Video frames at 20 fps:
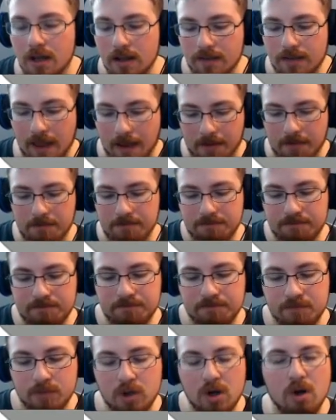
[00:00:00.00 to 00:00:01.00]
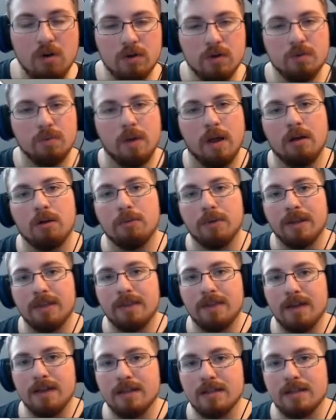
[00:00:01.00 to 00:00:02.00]
that goes well
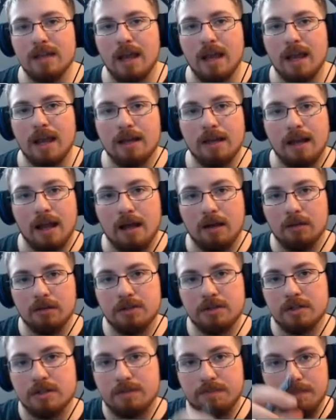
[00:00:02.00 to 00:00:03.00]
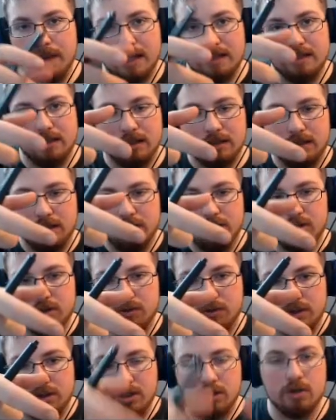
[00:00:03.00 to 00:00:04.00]
with this, and I'll just basically
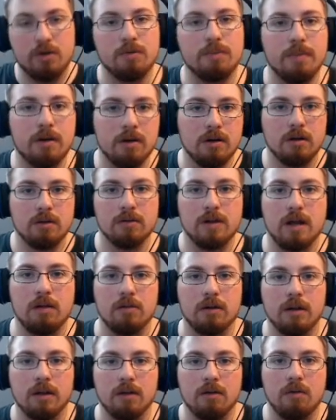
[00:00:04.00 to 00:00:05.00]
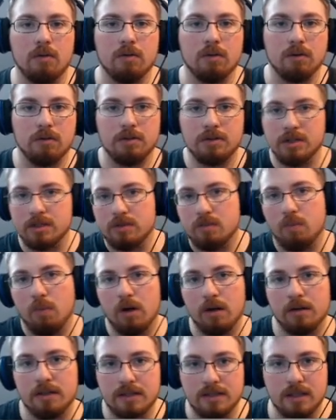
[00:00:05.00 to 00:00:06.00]
do a tube around it, or just
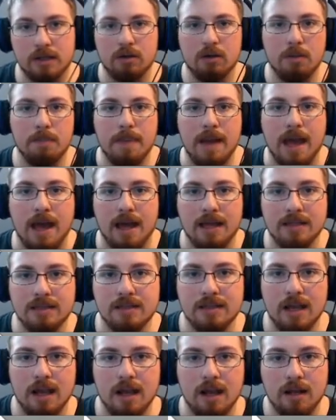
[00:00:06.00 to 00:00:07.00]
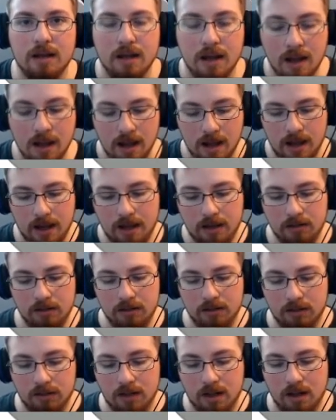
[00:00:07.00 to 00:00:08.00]
one single pass, and
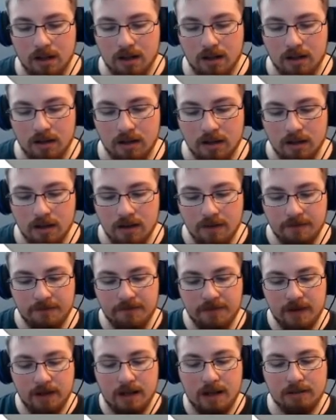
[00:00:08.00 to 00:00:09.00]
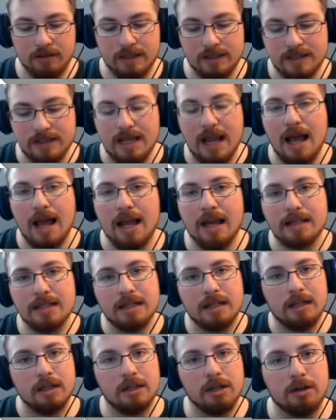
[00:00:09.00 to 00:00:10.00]
it'll fill out the sides
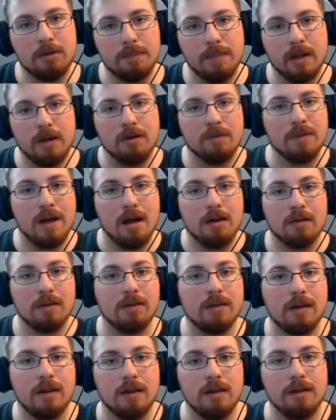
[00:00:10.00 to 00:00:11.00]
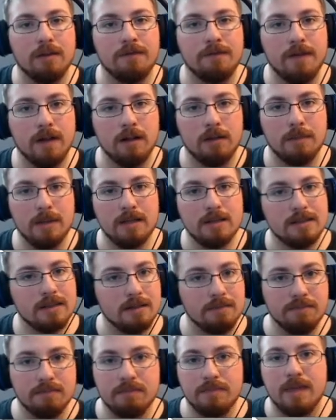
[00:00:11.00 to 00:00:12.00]
and a little bit around the filaments,
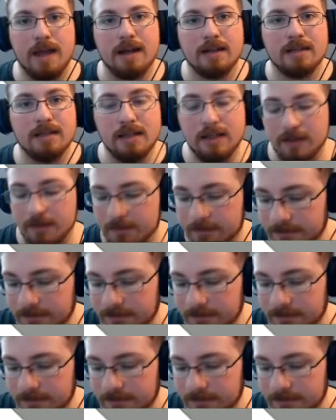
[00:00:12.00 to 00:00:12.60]
and that's it.